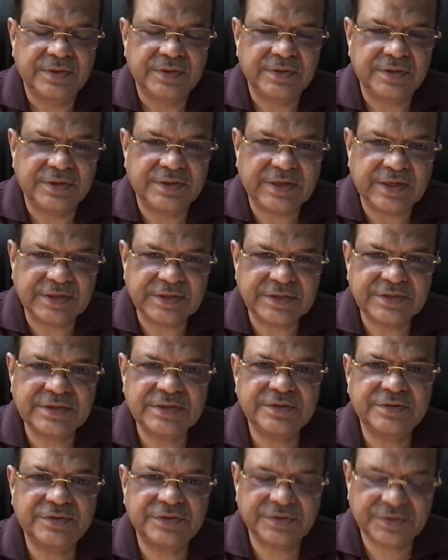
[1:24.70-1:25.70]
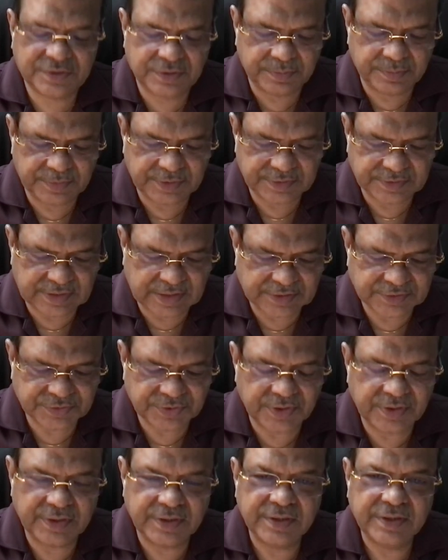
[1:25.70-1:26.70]
The digestive system is
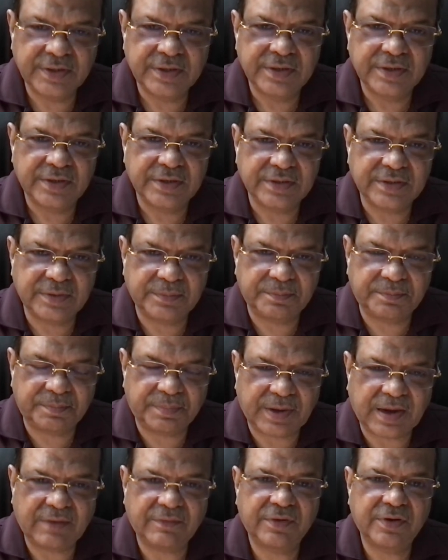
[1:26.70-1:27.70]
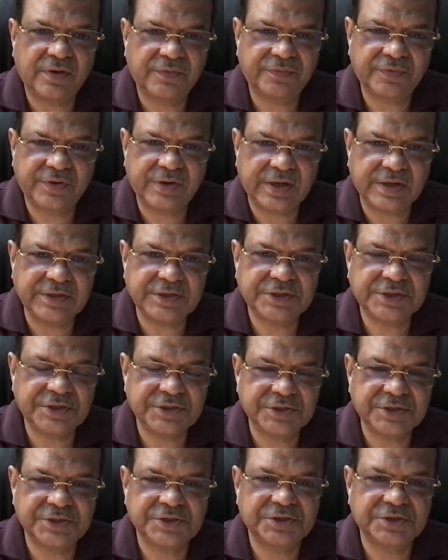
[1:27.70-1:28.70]
actually the power of your
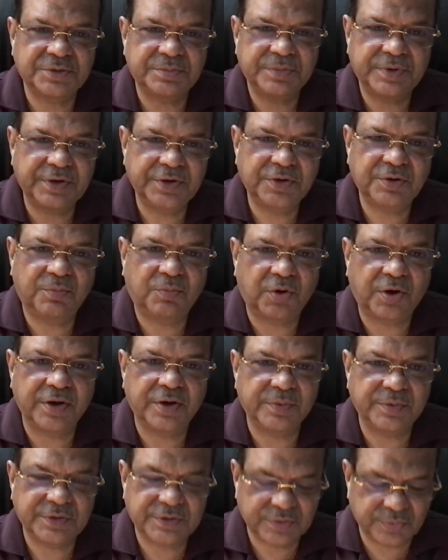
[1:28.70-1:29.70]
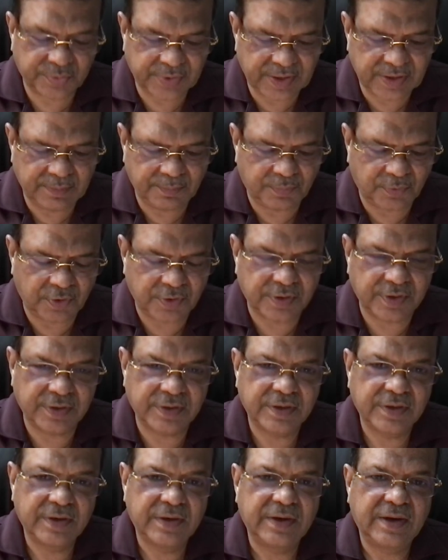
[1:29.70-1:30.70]
digestion system in your body, which is very
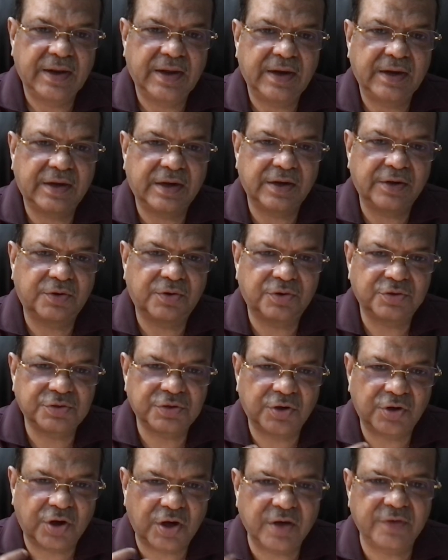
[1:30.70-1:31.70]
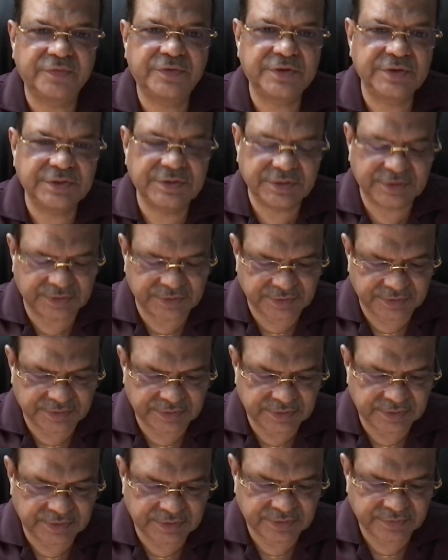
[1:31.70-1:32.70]
important and controls a lot of
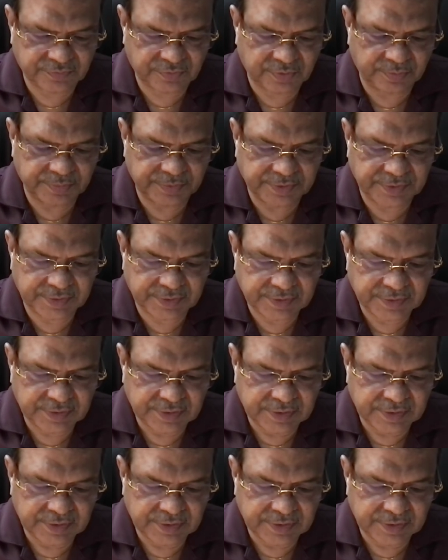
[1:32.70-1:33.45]
diseases, is from the